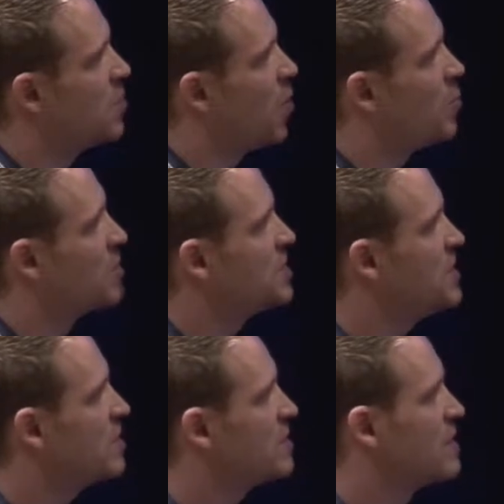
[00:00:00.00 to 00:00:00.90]
compound
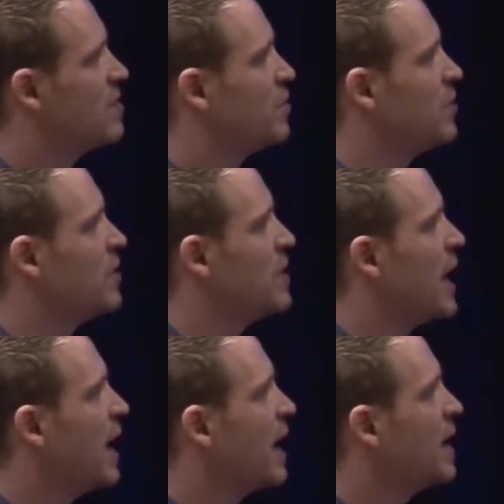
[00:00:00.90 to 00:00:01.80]
here, salvinorin
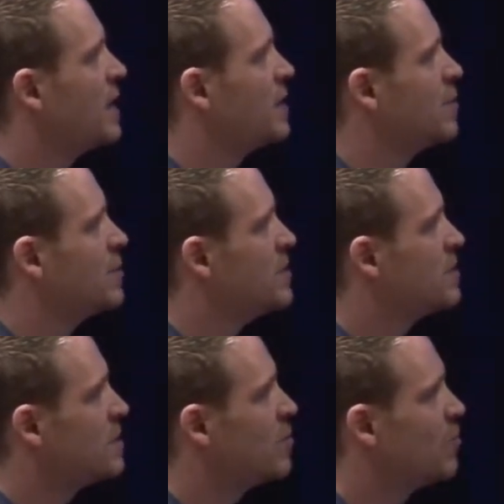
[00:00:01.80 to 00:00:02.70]
A, in a
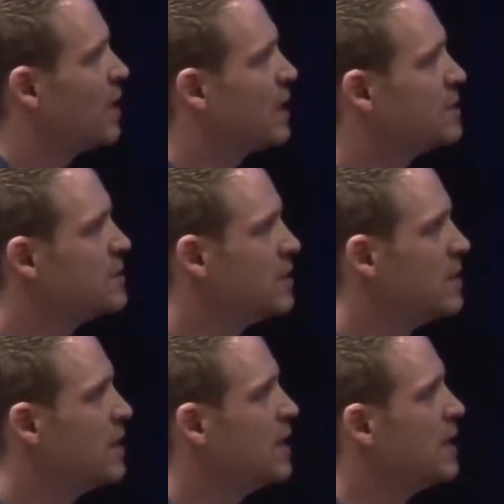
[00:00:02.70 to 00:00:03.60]
medicinal plant.
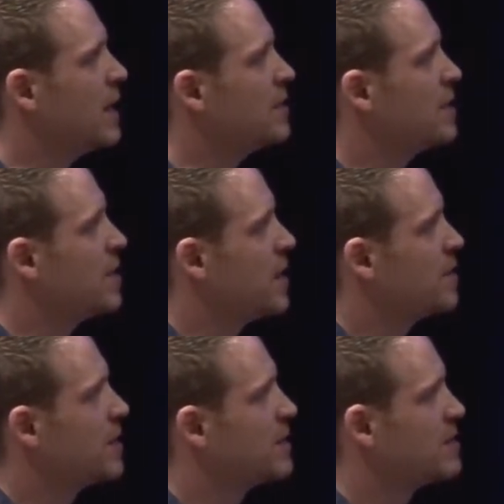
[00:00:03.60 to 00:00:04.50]
And then
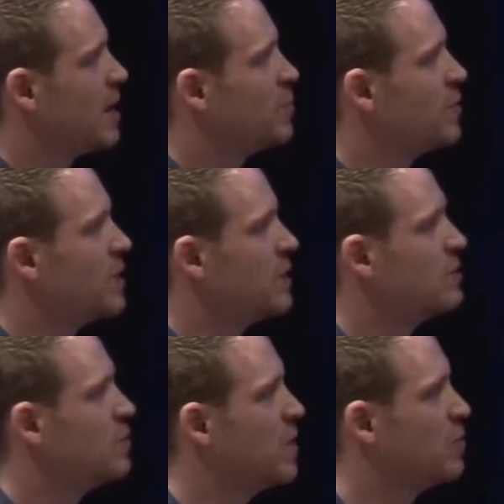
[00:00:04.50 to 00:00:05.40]
another example
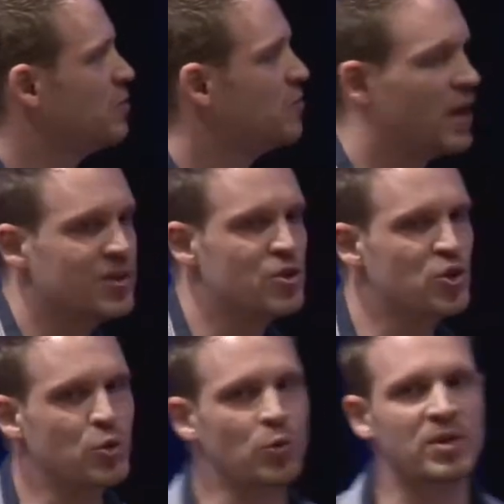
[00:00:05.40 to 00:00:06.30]
where we find
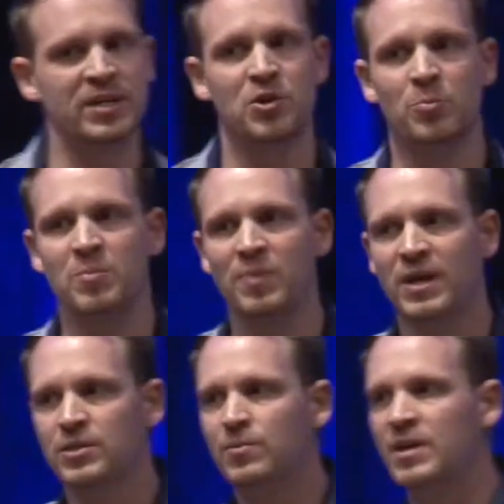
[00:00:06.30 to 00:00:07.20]
new diterpene
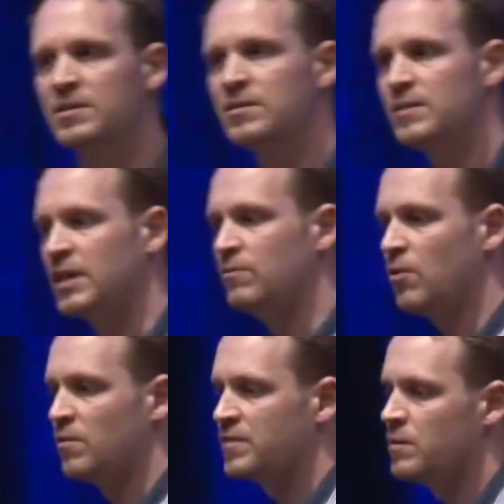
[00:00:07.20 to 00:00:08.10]
pathways
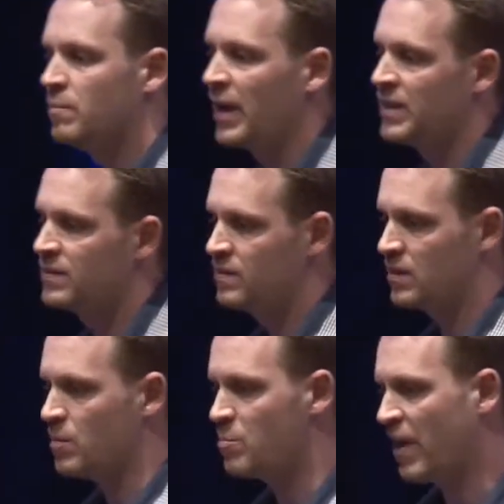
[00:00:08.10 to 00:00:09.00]
involved in maize
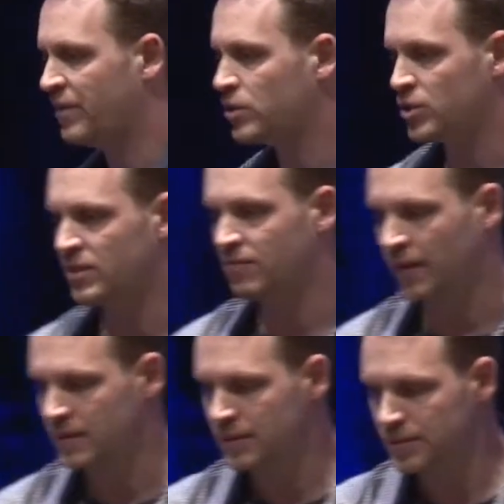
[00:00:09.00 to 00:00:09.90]
pathogen
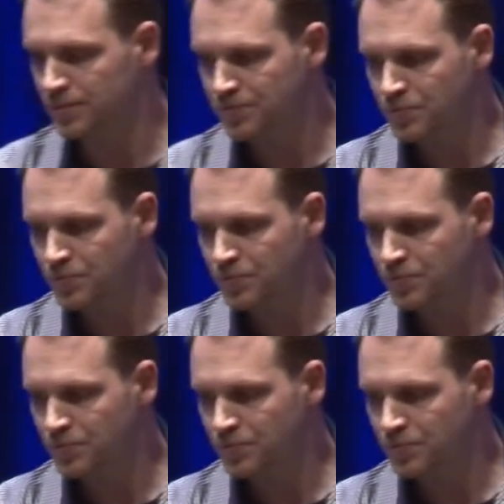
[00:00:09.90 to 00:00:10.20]
defense.